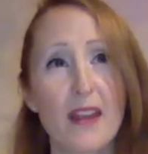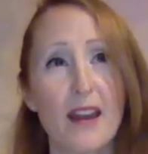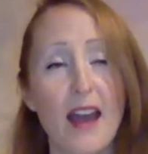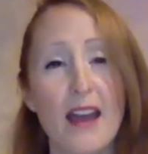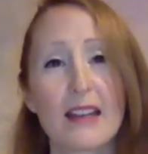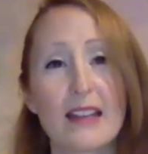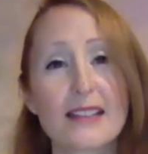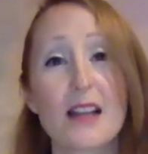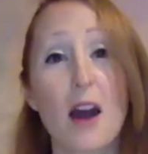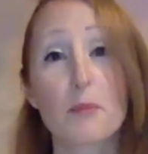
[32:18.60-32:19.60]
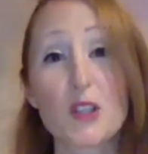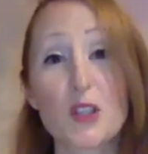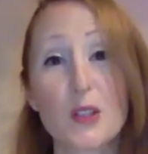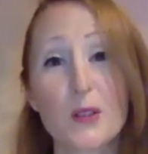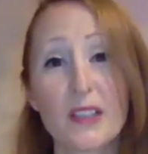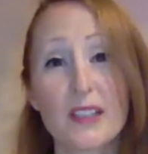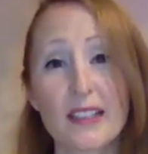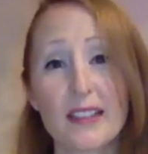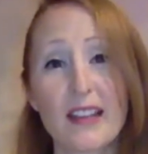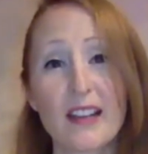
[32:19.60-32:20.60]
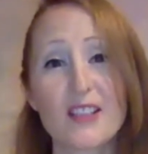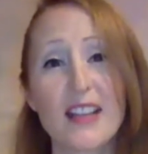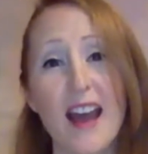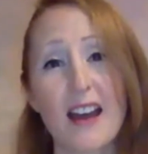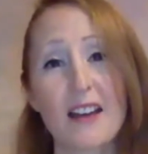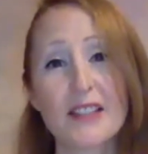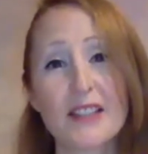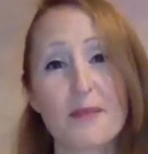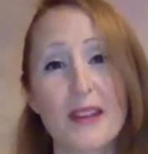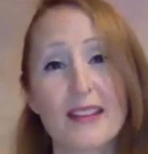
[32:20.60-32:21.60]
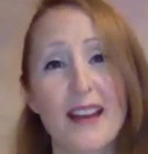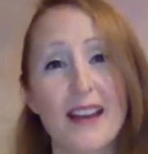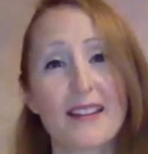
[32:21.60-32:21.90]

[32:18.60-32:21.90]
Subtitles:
it's an opportunity there to have something